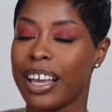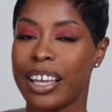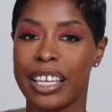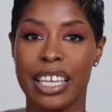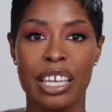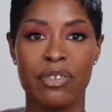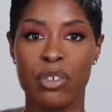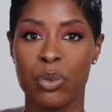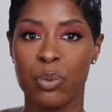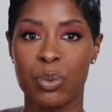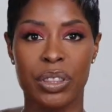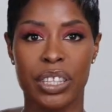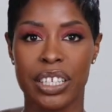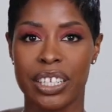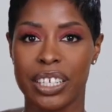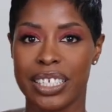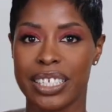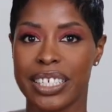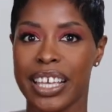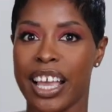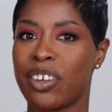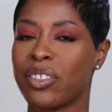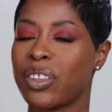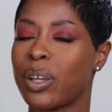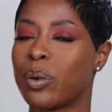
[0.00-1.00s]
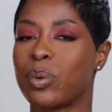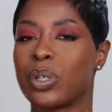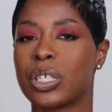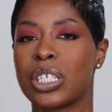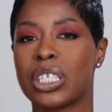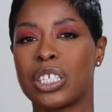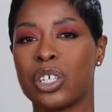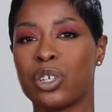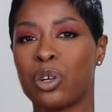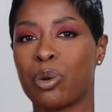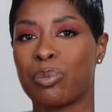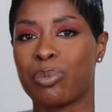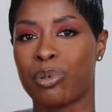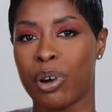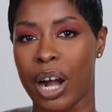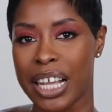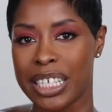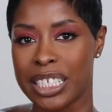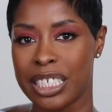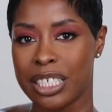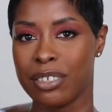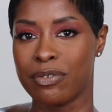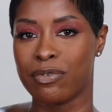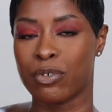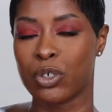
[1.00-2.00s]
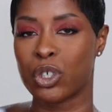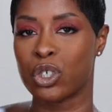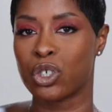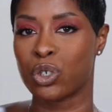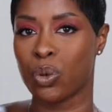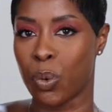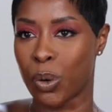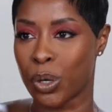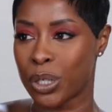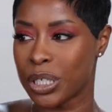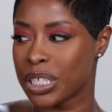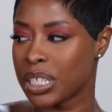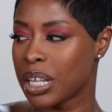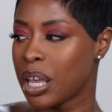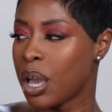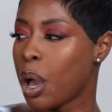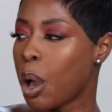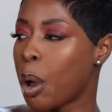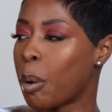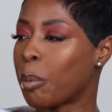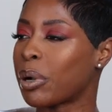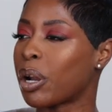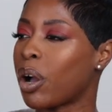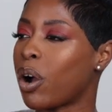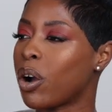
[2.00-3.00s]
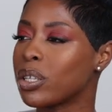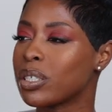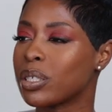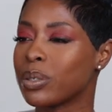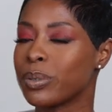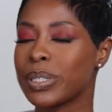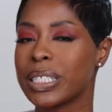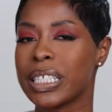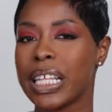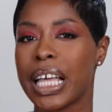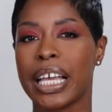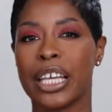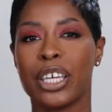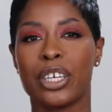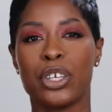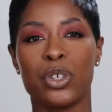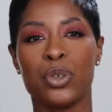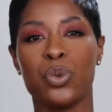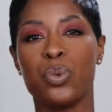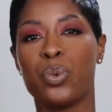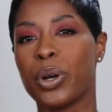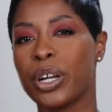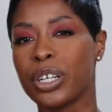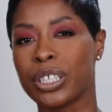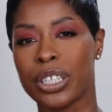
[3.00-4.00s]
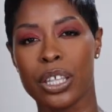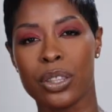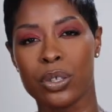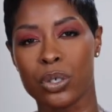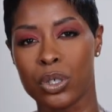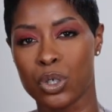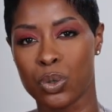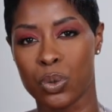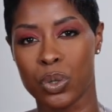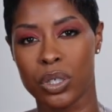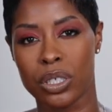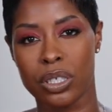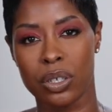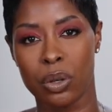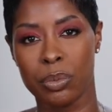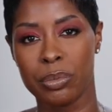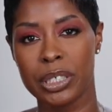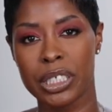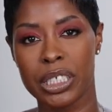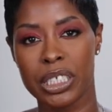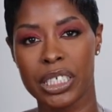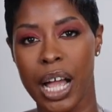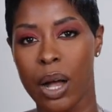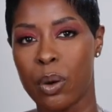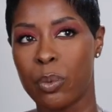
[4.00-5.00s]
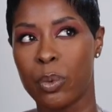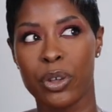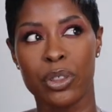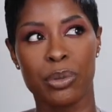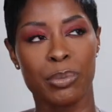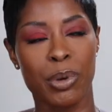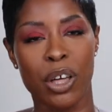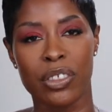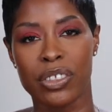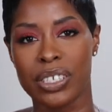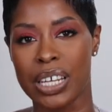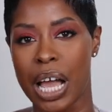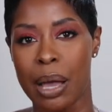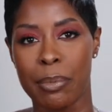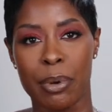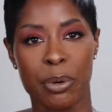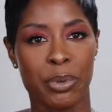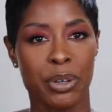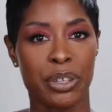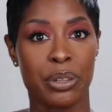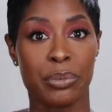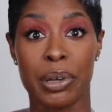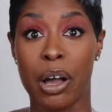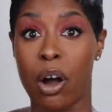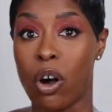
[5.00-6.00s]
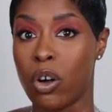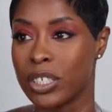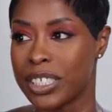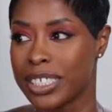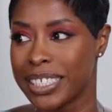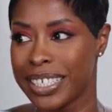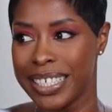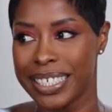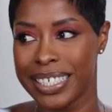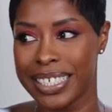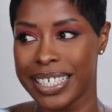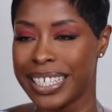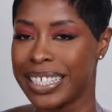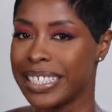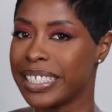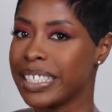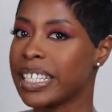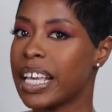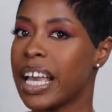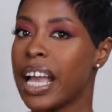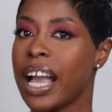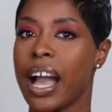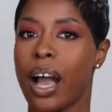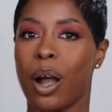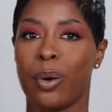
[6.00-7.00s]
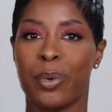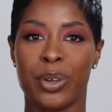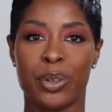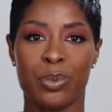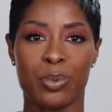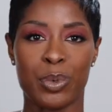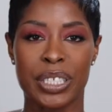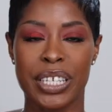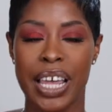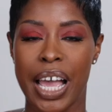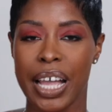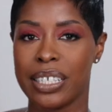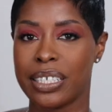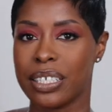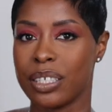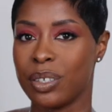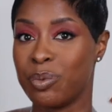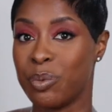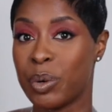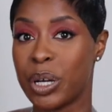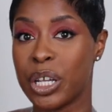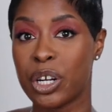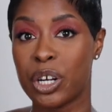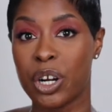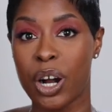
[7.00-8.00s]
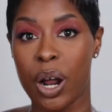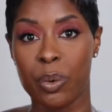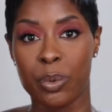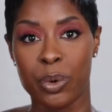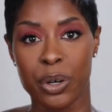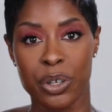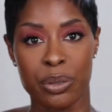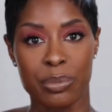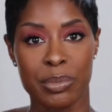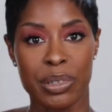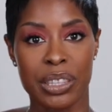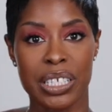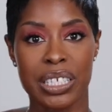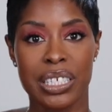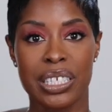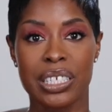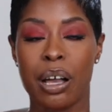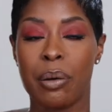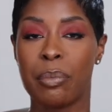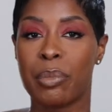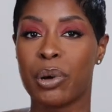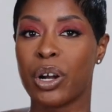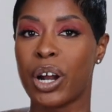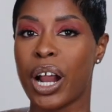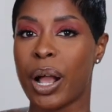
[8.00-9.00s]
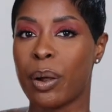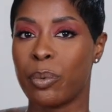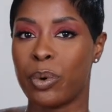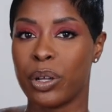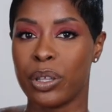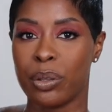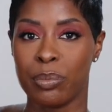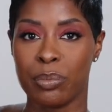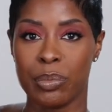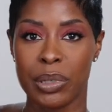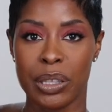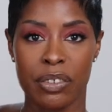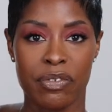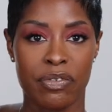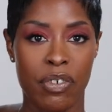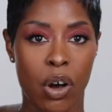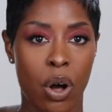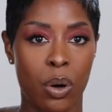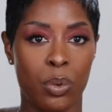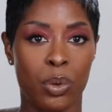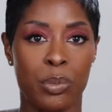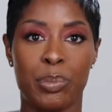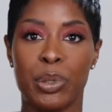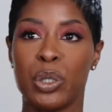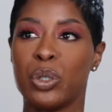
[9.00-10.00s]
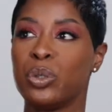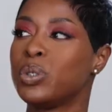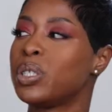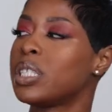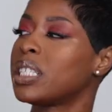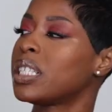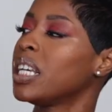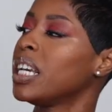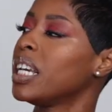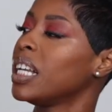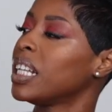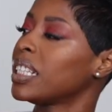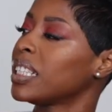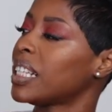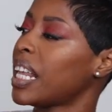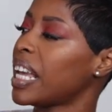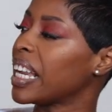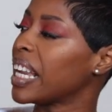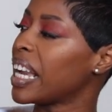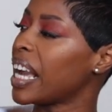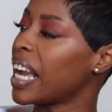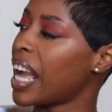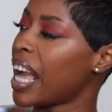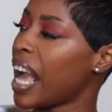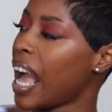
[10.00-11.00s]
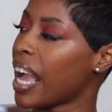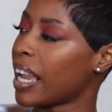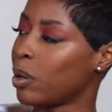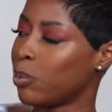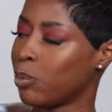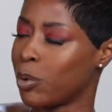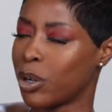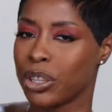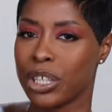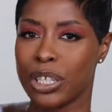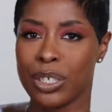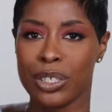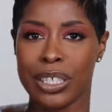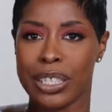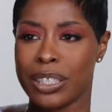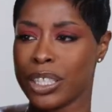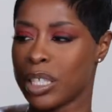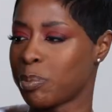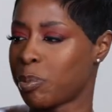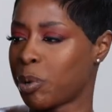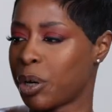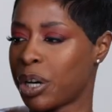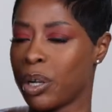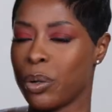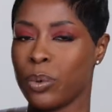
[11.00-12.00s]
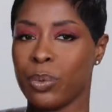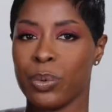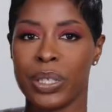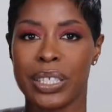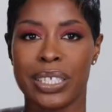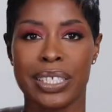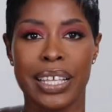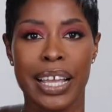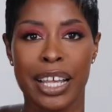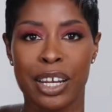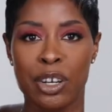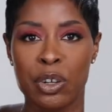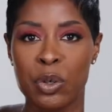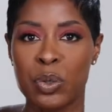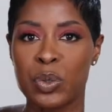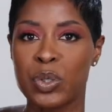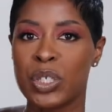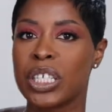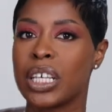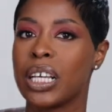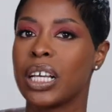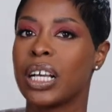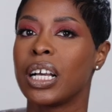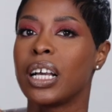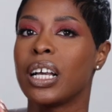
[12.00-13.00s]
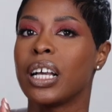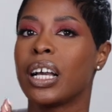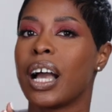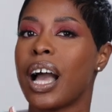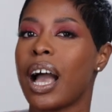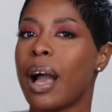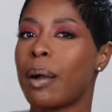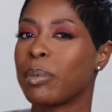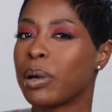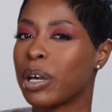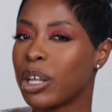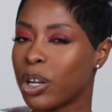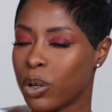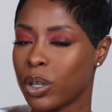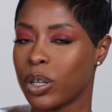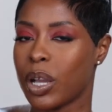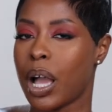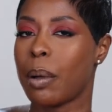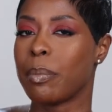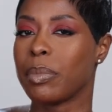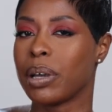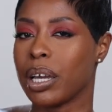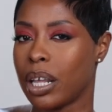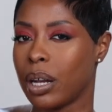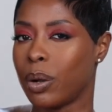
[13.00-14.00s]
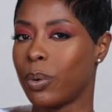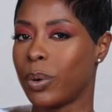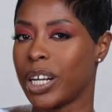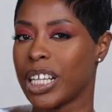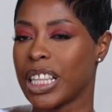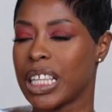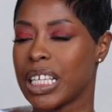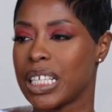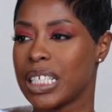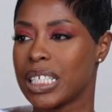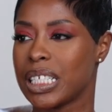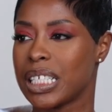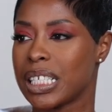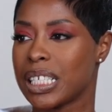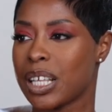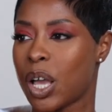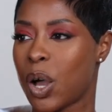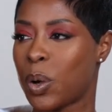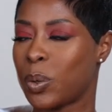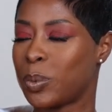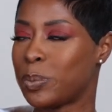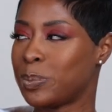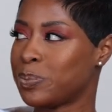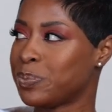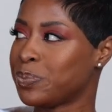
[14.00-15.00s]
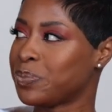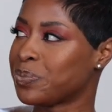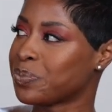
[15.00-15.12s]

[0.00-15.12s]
even with the discount, they were still pricey for shorts. But I also was like, you wear leather shorts so much. I wear them all the time. I wear them all seasons. I wear them with tights in the winter. I wear them in the summer. I wear them in the fall with boots. Like I can wear these in spring with sandals. I'm gonna, I'm gonna wear these. So